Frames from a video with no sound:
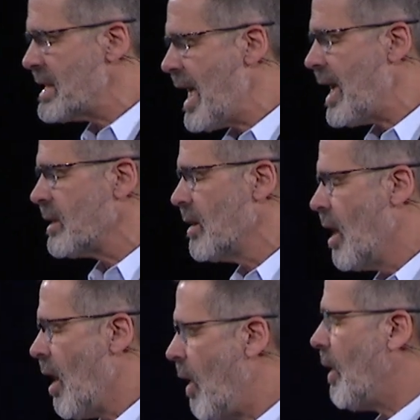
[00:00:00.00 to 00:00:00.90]
not
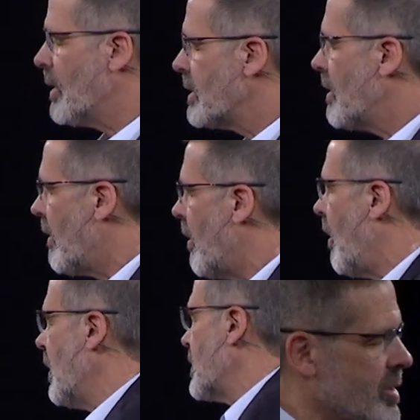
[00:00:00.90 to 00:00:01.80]
harden our
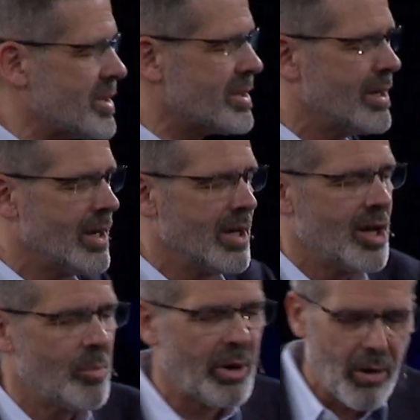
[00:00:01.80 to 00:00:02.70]
hearts
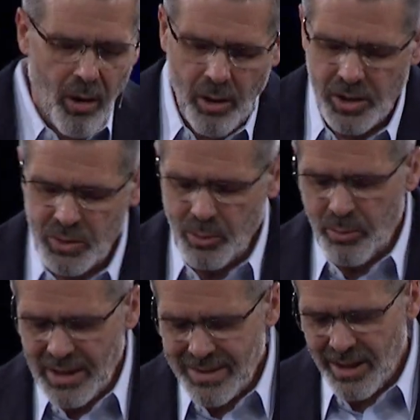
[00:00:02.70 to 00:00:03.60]
but our hearts would
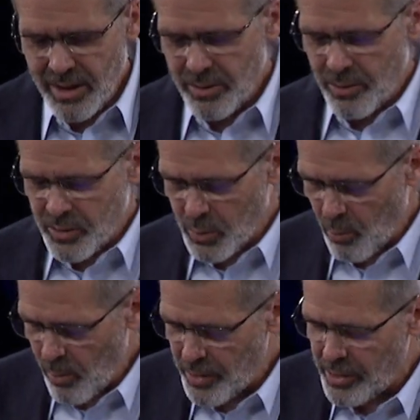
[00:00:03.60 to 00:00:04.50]
be tender
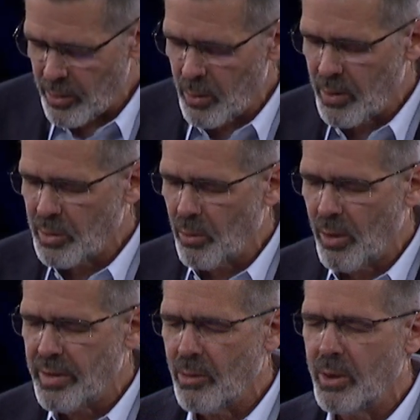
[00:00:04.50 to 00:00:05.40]
toward you. And
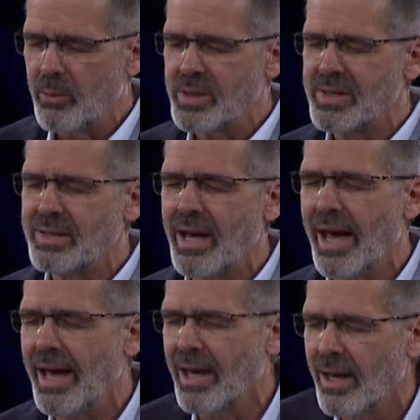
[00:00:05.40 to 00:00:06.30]
Lord, that we would
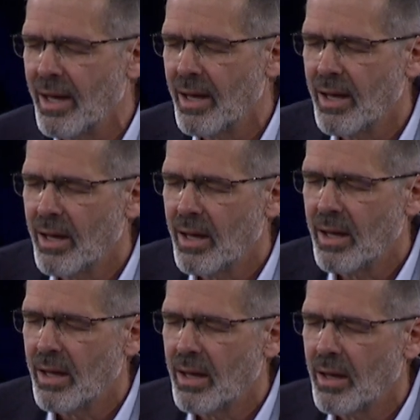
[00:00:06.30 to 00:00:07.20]
say,
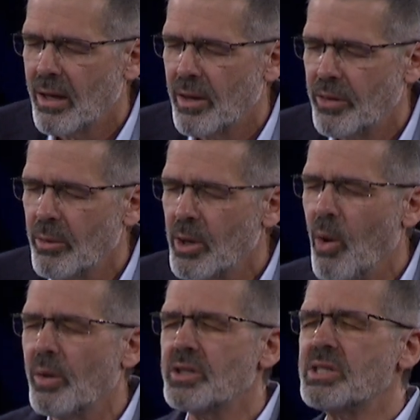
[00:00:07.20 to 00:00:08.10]
through your
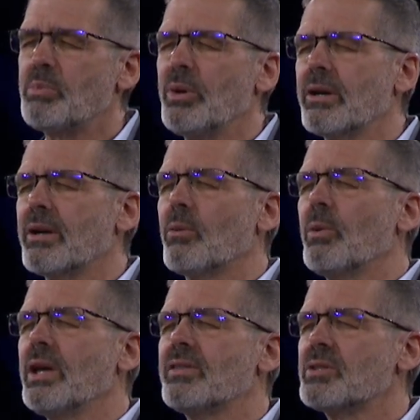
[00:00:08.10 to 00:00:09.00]
Holy Spirit,
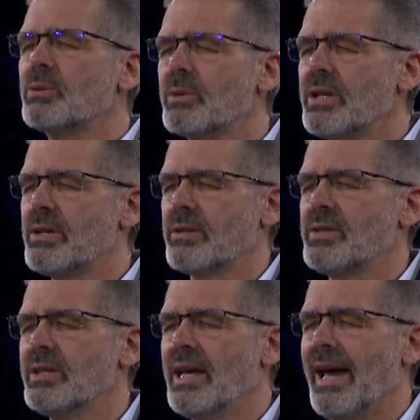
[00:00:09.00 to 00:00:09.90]
we surrender
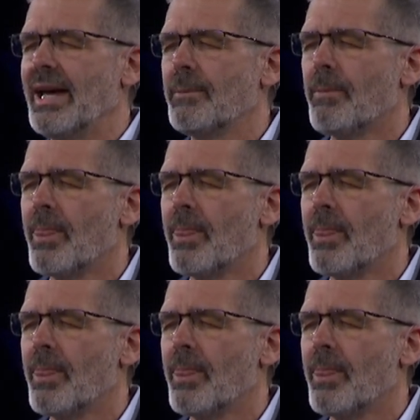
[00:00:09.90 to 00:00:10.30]
today.